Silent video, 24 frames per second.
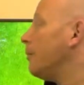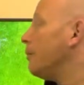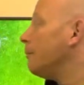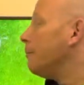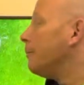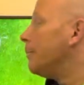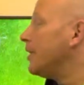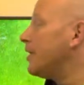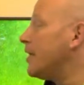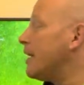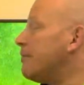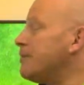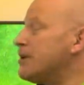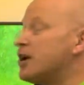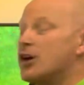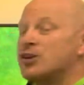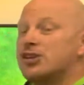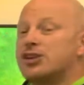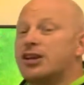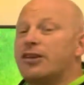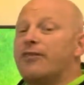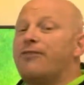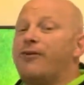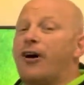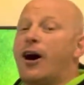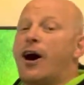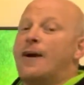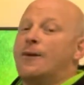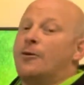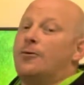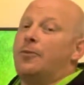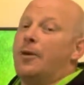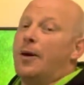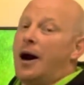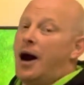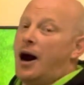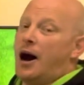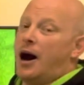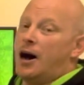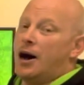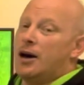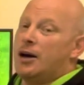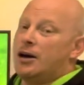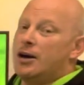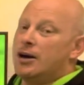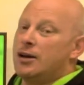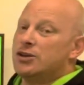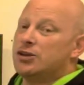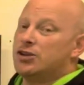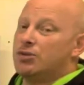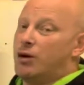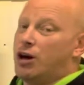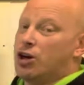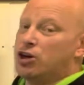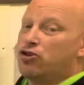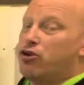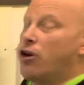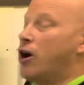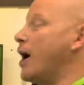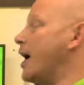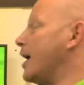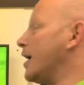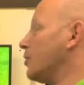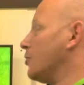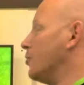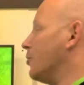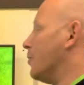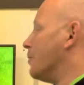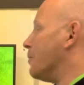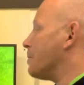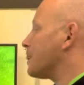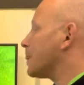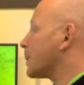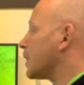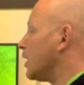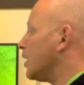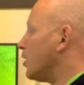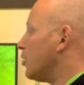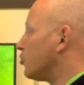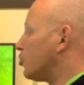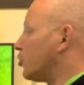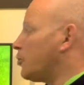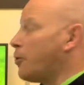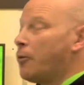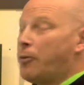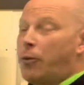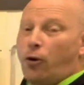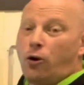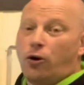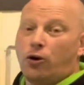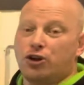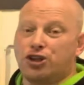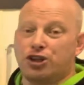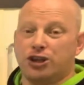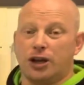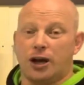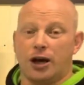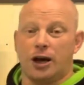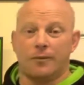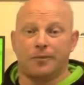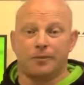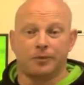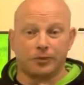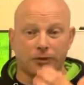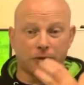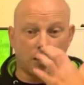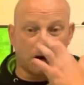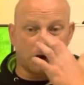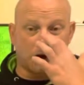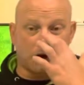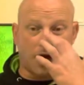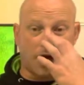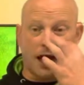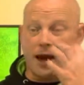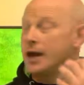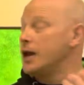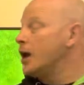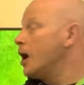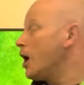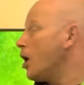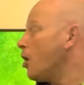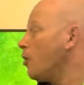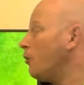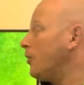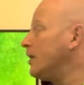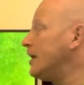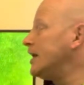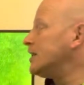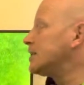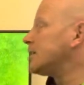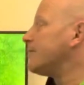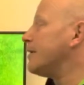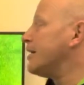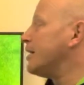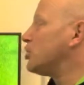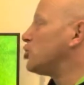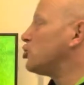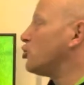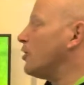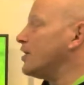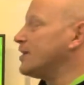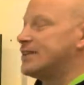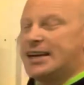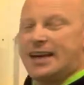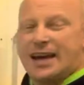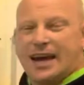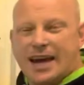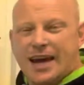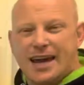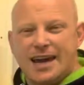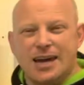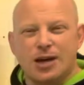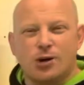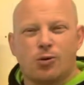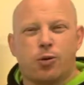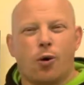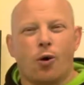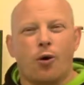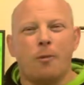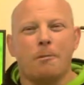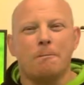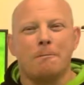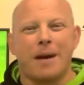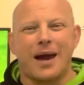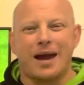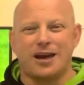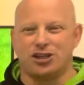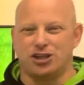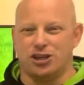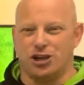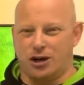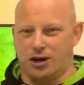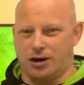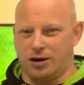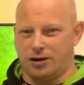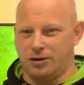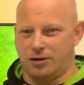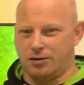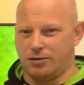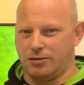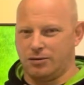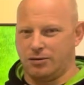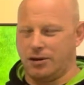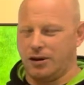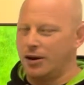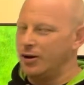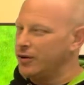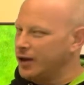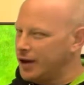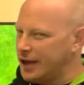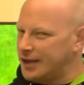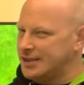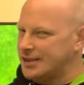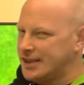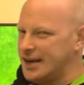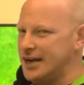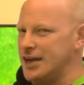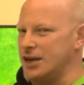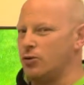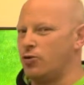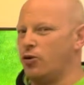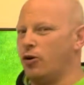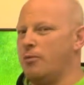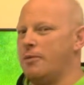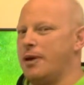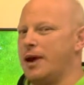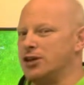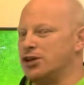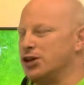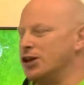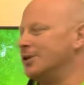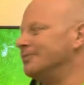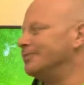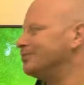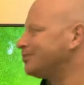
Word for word: But then we go to the final part, to our triangle. The proportionate, okay? We need to make sure it's in equal measure. It's in equal measure,